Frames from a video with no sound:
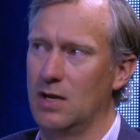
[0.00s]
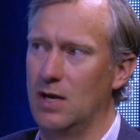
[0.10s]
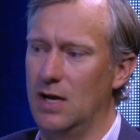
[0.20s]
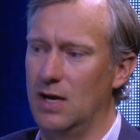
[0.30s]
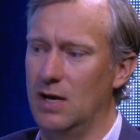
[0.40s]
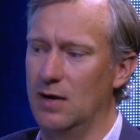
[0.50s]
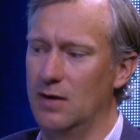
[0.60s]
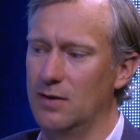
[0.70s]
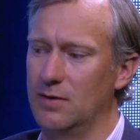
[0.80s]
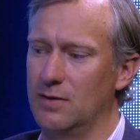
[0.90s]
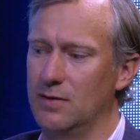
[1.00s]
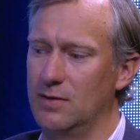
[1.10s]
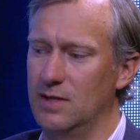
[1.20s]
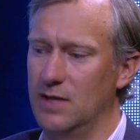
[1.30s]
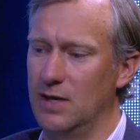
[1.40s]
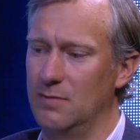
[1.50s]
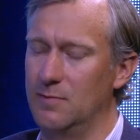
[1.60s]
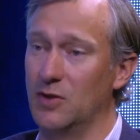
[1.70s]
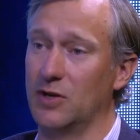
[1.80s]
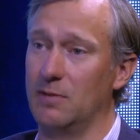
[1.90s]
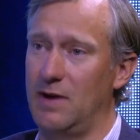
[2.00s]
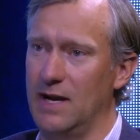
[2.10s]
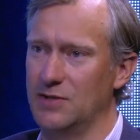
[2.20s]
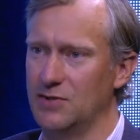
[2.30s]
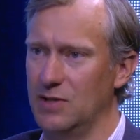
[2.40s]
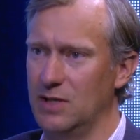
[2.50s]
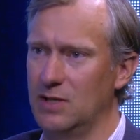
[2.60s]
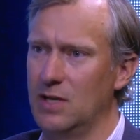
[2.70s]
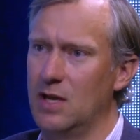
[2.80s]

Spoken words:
the building on Pine Street.